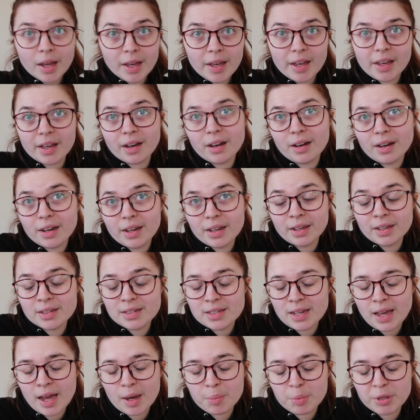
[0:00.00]
Hey
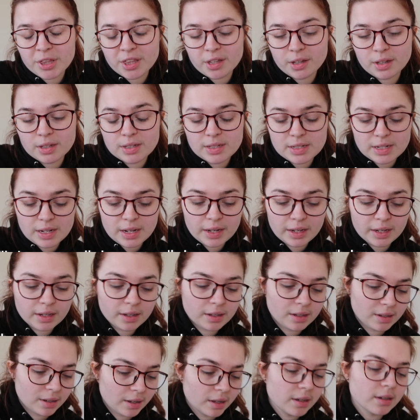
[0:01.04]
guys, happy
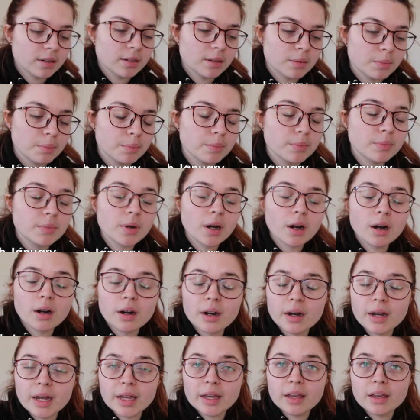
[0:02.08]
Thursday.
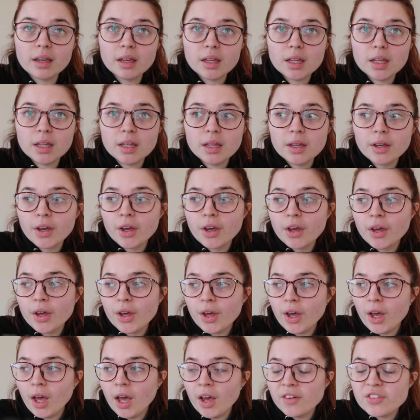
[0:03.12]

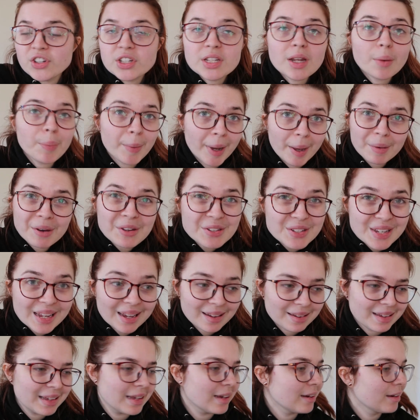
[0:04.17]
I've just had my MOT,
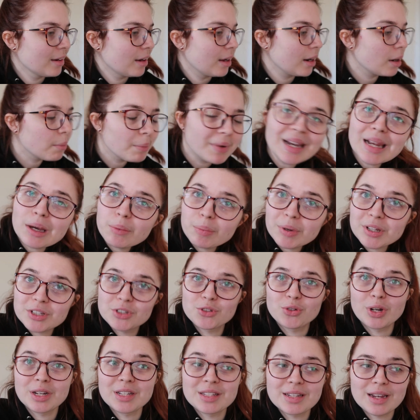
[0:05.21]
and I'm a little bit
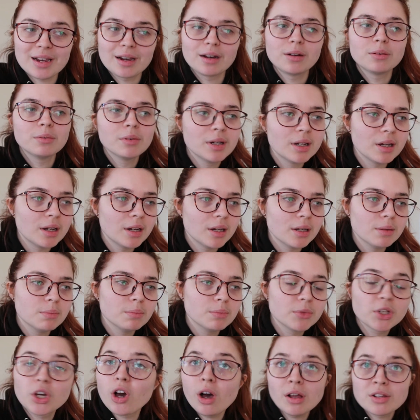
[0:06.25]
stressed out.
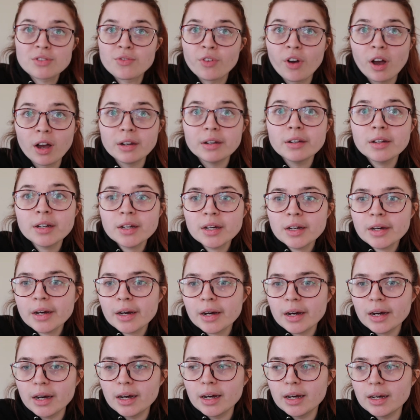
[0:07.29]
The car's fine,
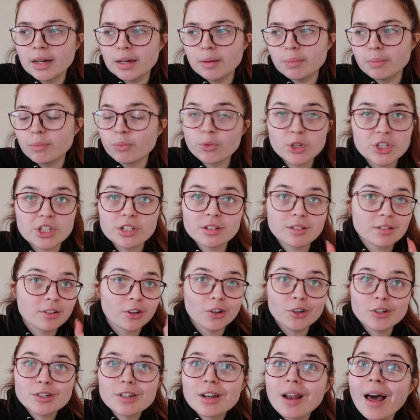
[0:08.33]
which is
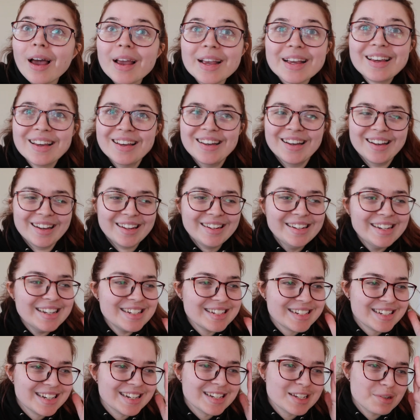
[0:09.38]
good, like I
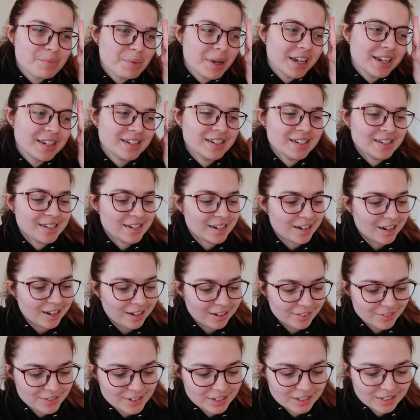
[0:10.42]
needed it to be
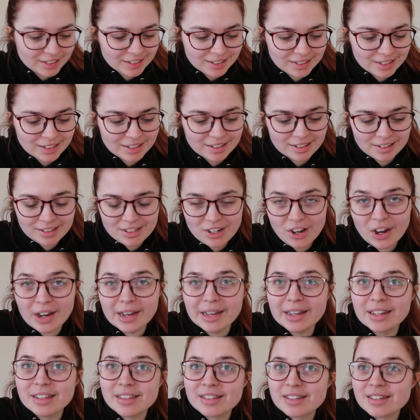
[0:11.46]
after the
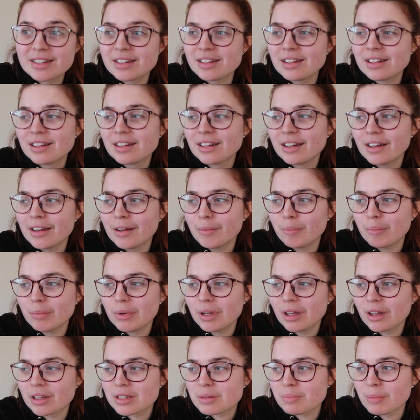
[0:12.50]
tyre incident
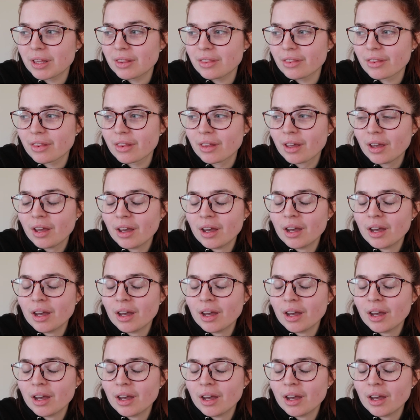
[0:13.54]
last month.